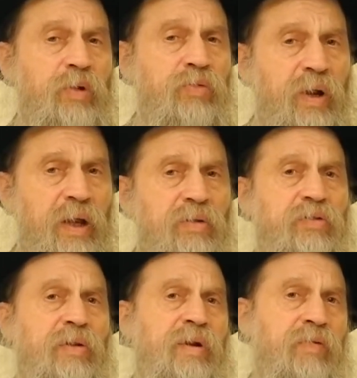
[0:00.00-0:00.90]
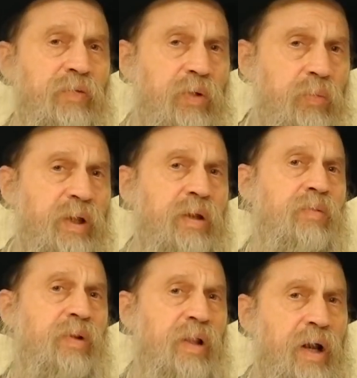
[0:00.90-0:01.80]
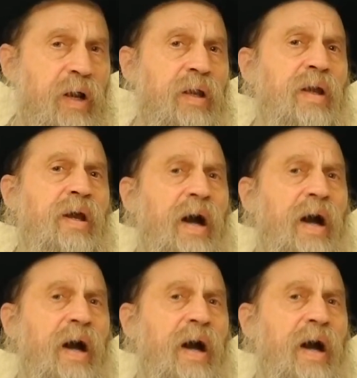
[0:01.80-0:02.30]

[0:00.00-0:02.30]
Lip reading: with rain, so therefore we can rely